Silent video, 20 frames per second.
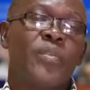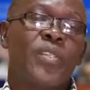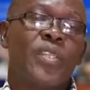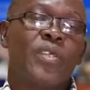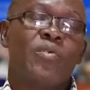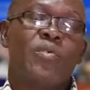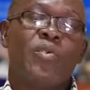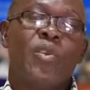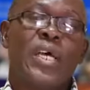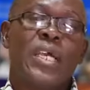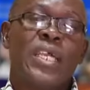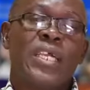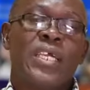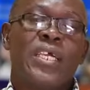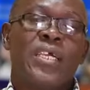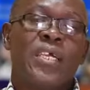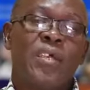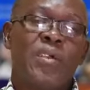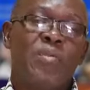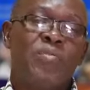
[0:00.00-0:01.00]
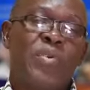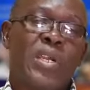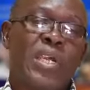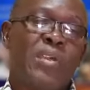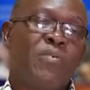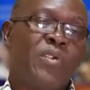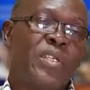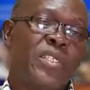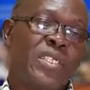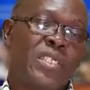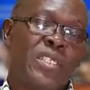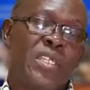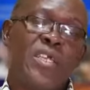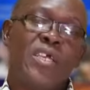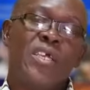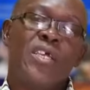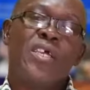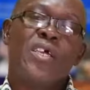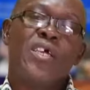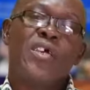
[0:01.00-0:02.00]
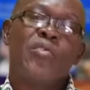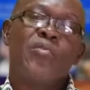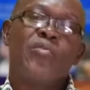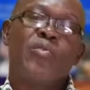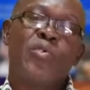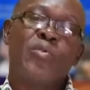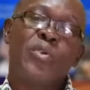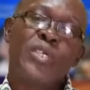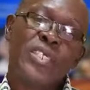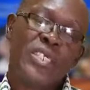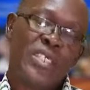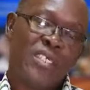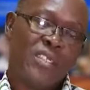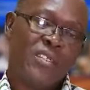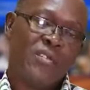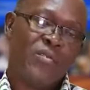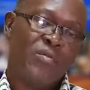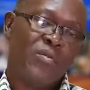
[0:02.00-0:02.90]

if you like, private information.